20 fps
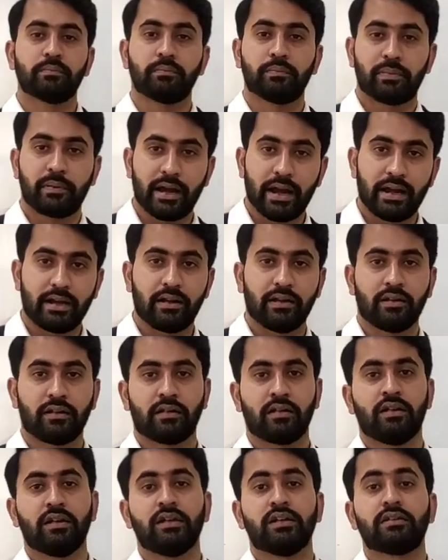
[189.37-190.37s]

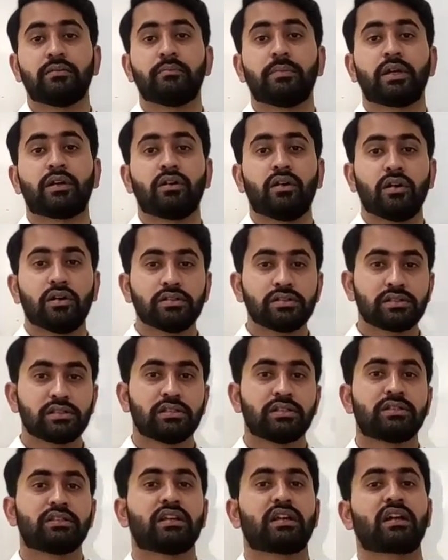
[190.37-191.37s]
bread,
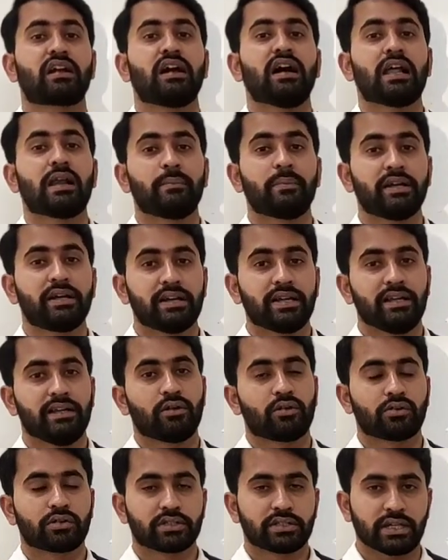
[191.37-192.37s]
because the carbon
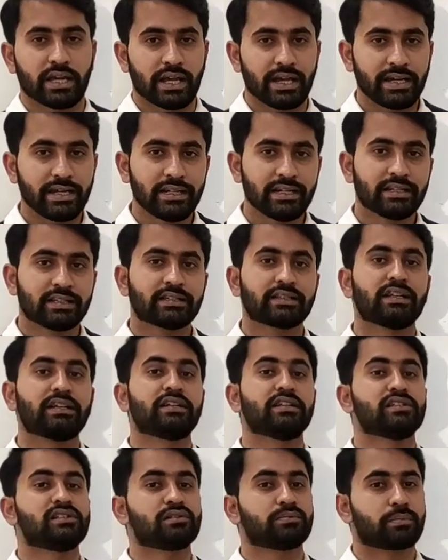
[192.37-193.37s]
dioxide
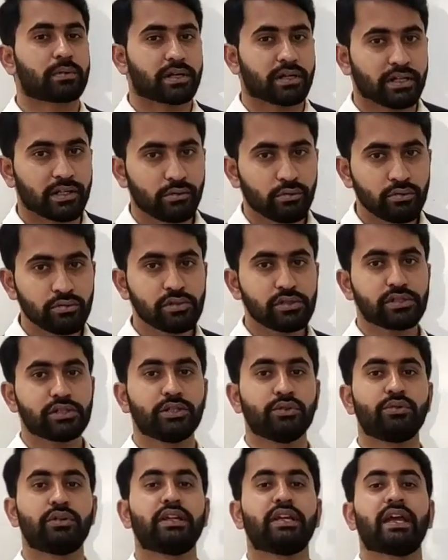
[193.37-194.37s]
that is produced
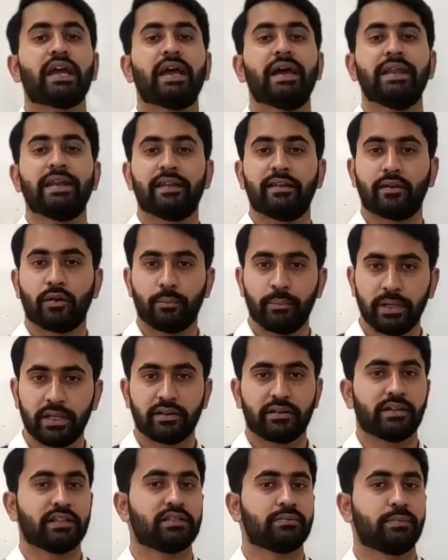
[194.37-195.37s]
during
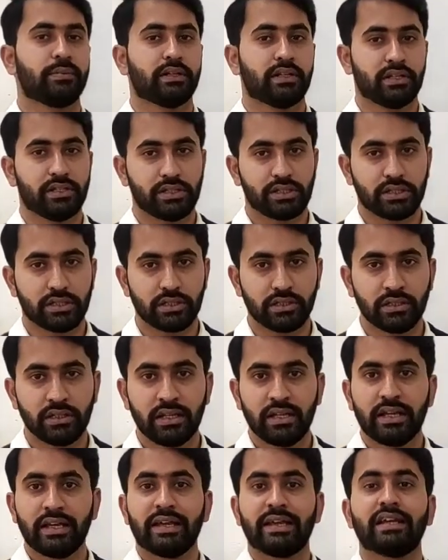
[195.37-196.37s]
anaerobic
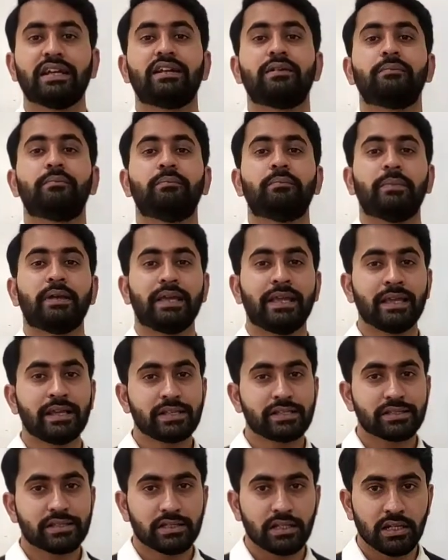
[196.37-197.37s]
respiration, it
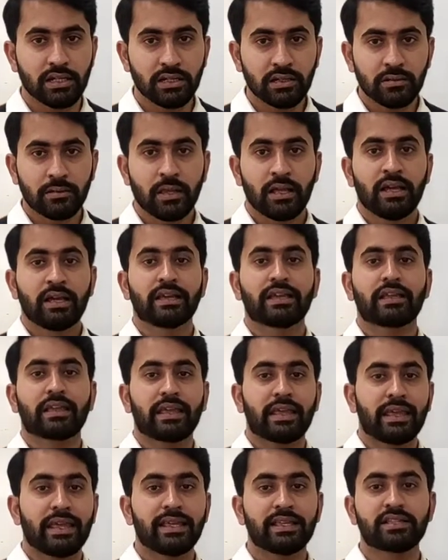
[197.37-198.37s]
makes the
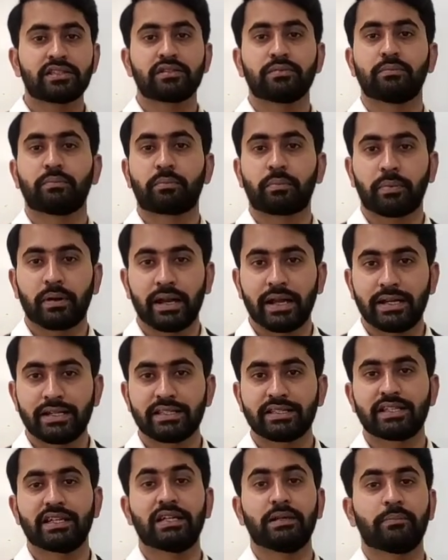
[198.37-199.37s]
cakes, breads
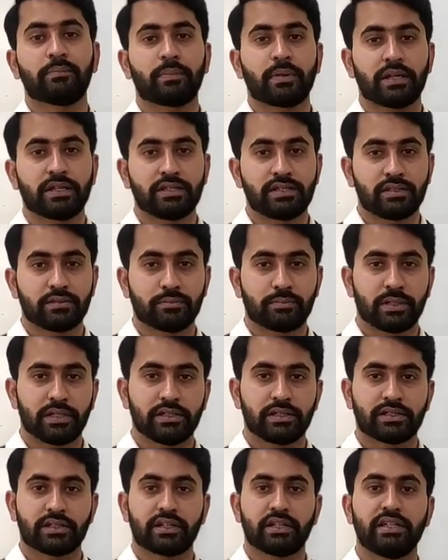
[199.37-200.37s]
and
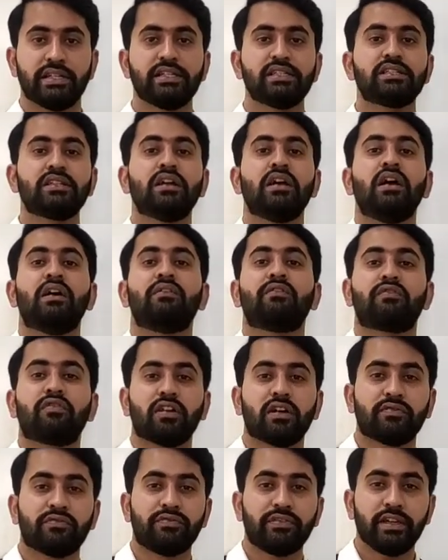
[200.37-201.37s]
pastries
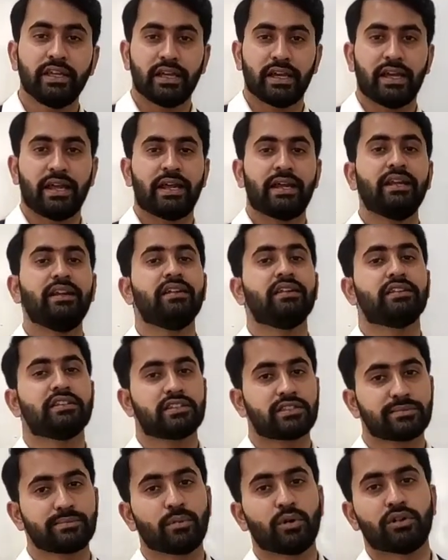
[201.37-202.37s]
fluffy and
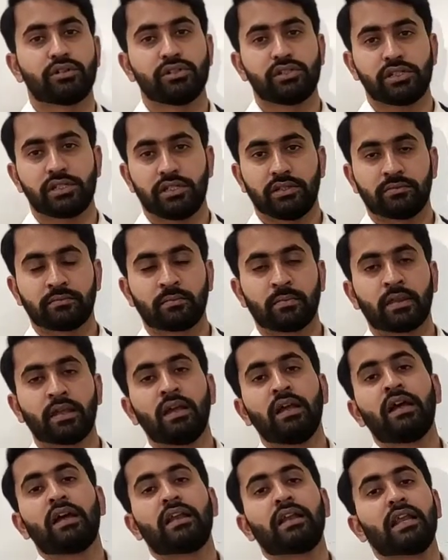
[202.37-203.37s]
spongy.
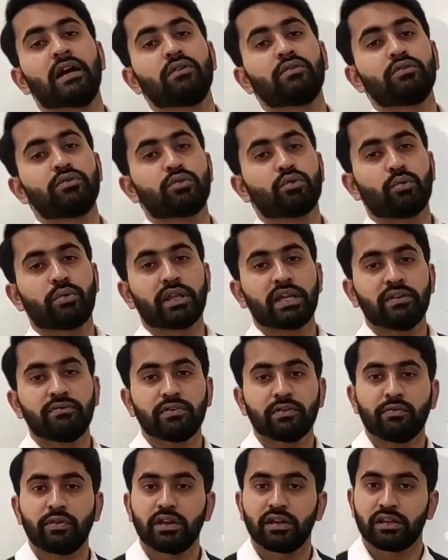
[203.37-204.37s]
Now today
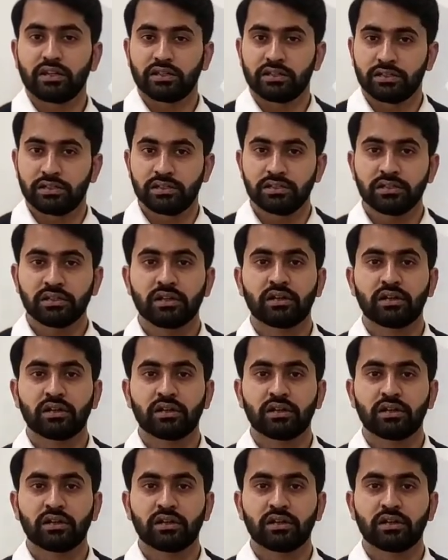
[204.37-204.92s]
we will learn